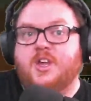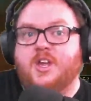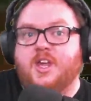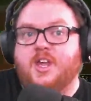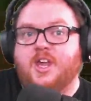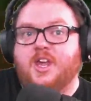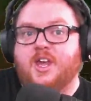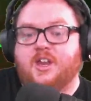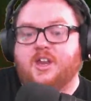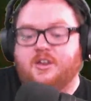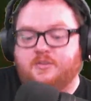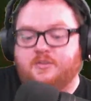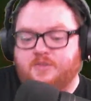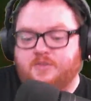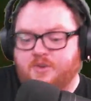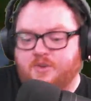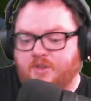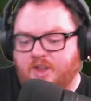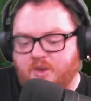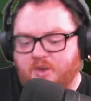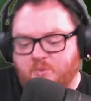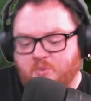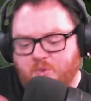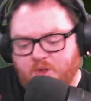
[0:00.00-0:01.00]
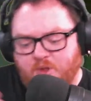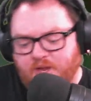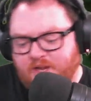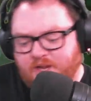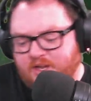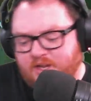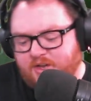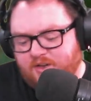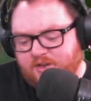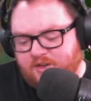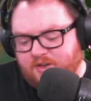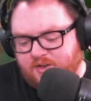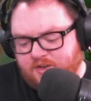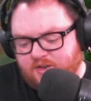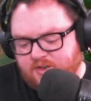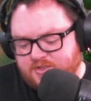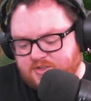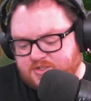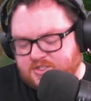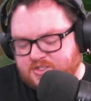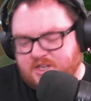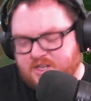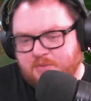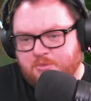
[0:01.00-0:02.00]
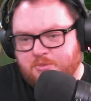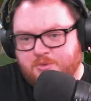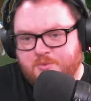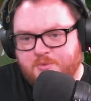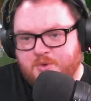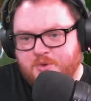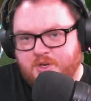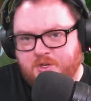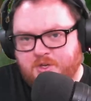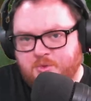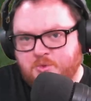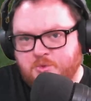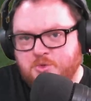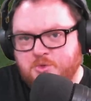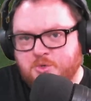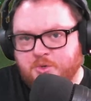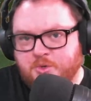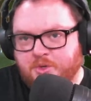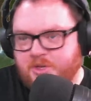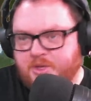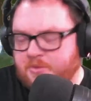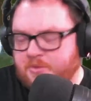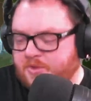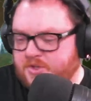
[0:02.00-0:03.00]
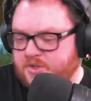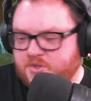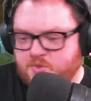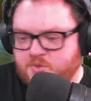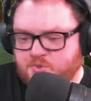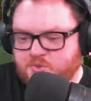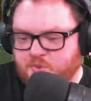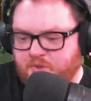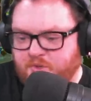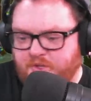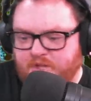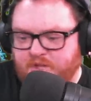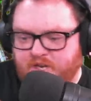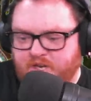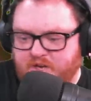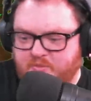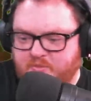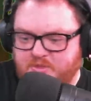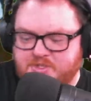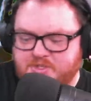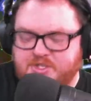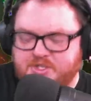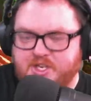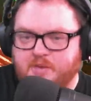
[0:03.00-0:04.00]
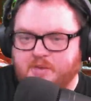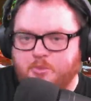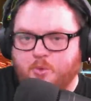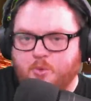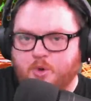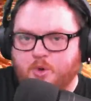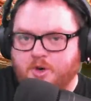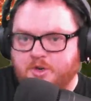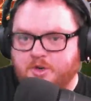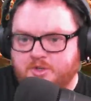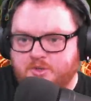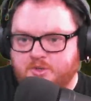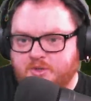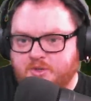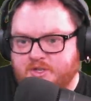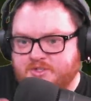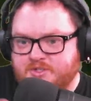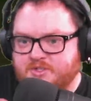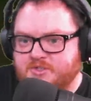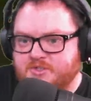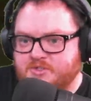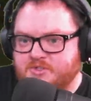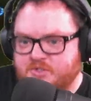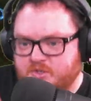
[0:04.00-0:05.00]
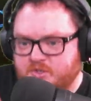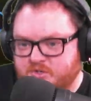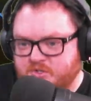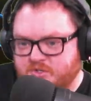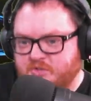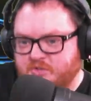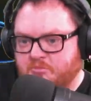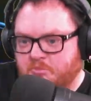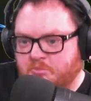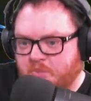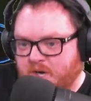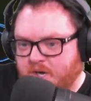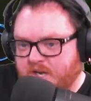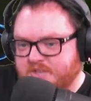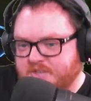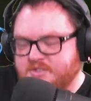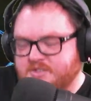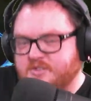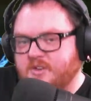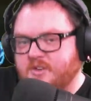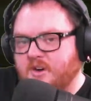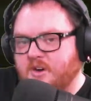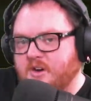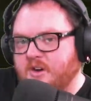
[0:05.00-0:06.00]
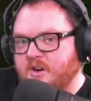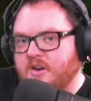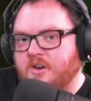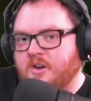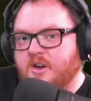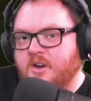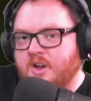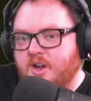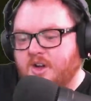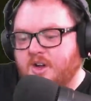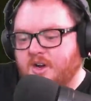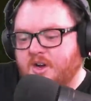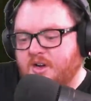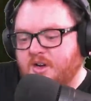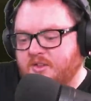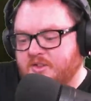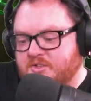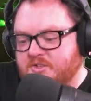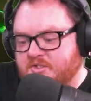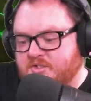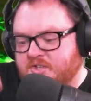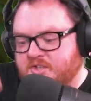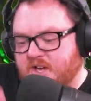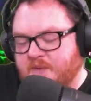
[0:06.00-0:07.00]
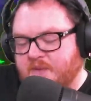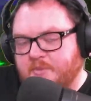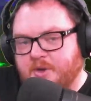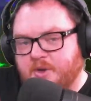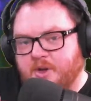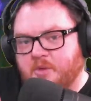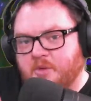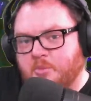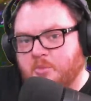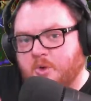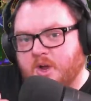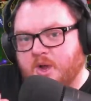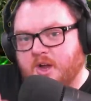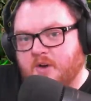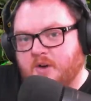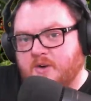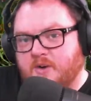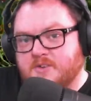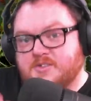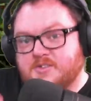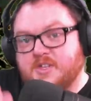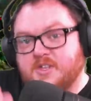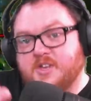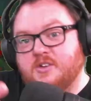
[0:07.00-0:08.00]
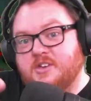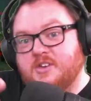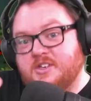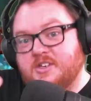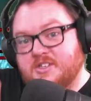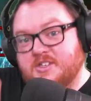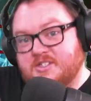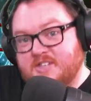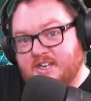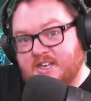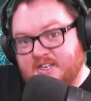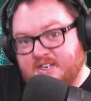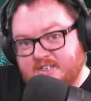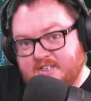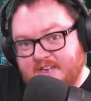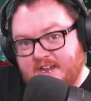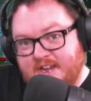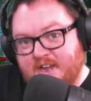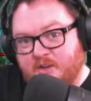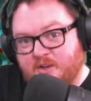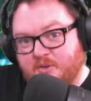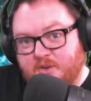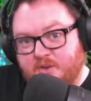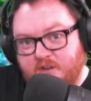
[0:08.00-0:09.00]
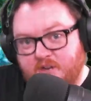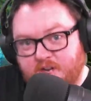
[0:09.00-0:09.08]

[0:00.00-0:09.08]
And if you're like, well, I can skip 3 usually, but this one's only letting me skip 1 or 2, that's because there's a boss there that's stopping your progress that you need to take down.